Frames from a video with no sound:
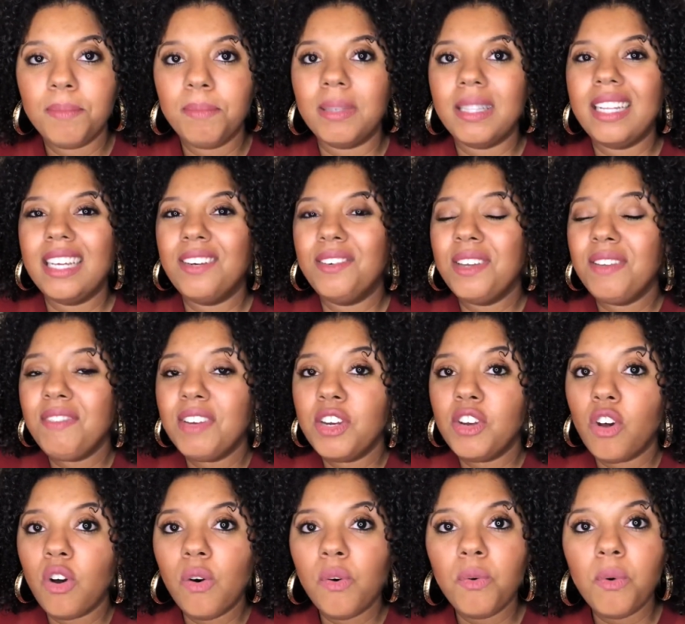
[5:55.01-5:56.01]
but they don't even
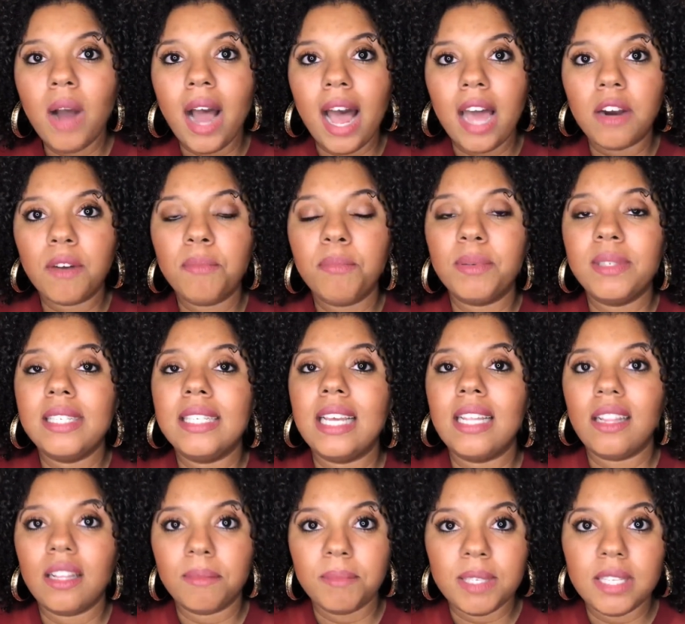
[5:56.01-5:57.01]
know how to present
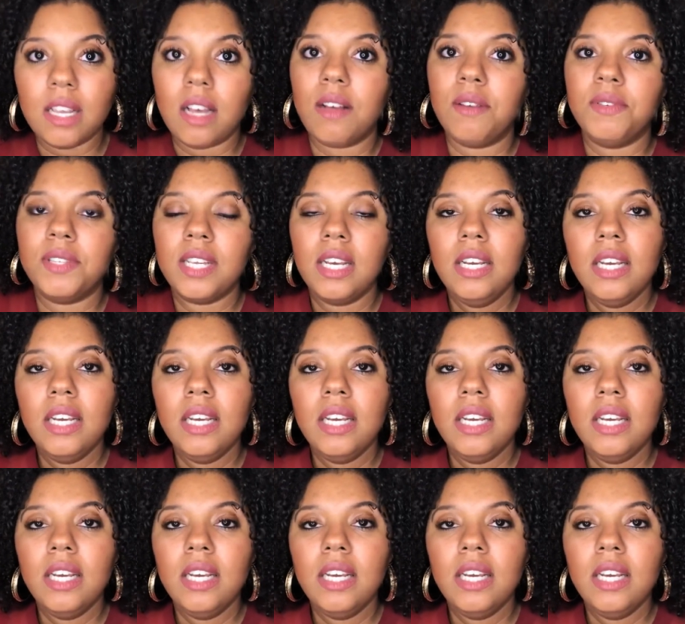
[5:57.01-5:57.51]
themselves